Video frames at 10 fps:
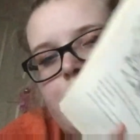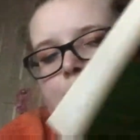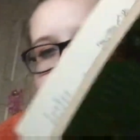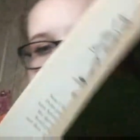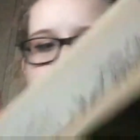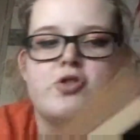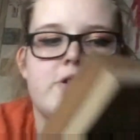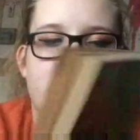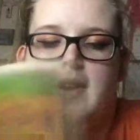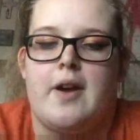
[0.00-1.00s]
with pictures
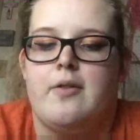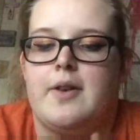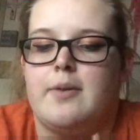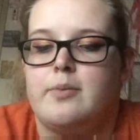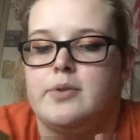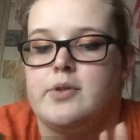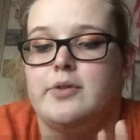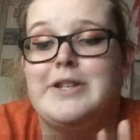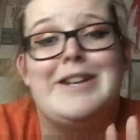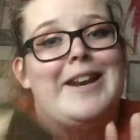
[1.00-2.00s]
throughout. It was
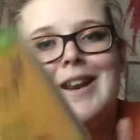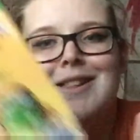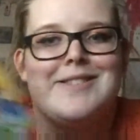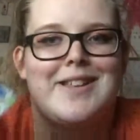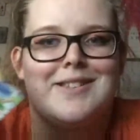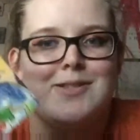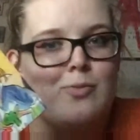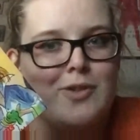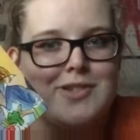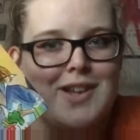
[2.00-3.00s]
only 99 cents
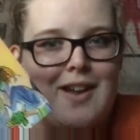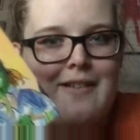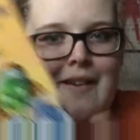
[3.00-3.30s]
once again.